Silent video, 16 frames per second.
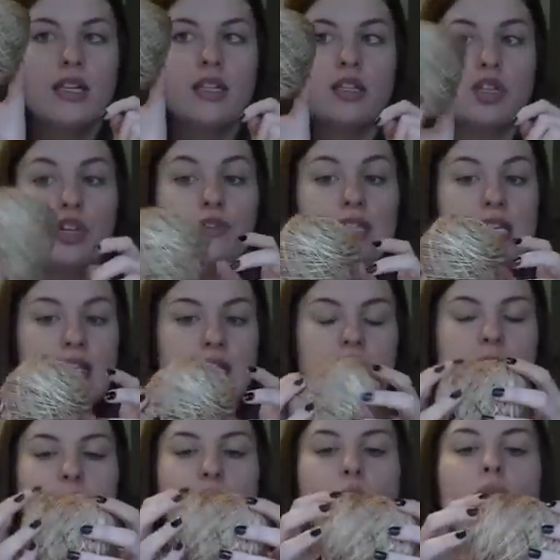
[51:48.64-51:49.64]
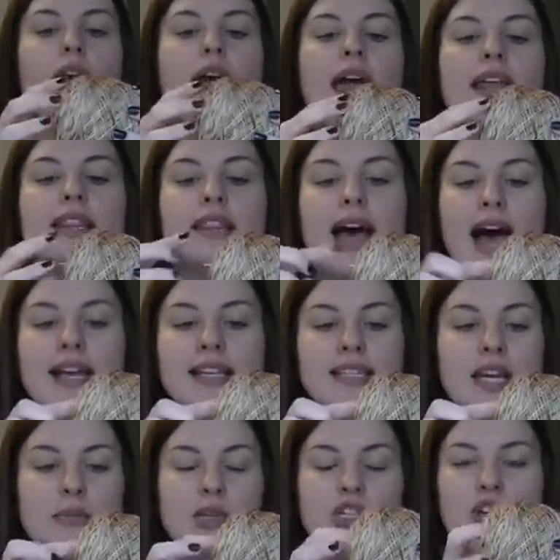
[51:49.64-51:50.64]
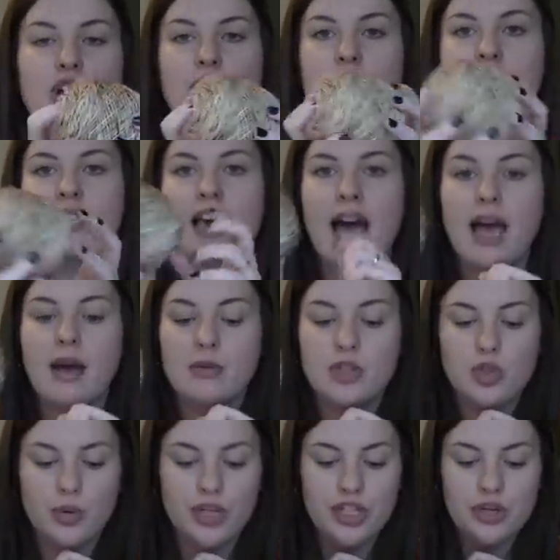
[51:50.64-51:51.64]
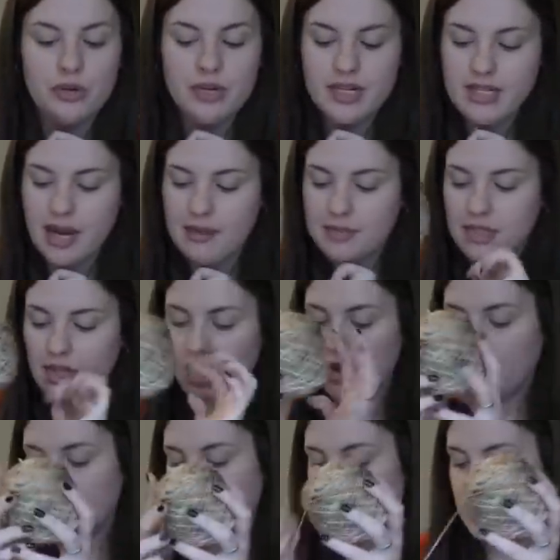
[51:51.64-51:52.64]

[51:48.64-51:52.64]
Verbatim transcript: So you've seen this before, and last time you saw this, I was doing two at a time socks.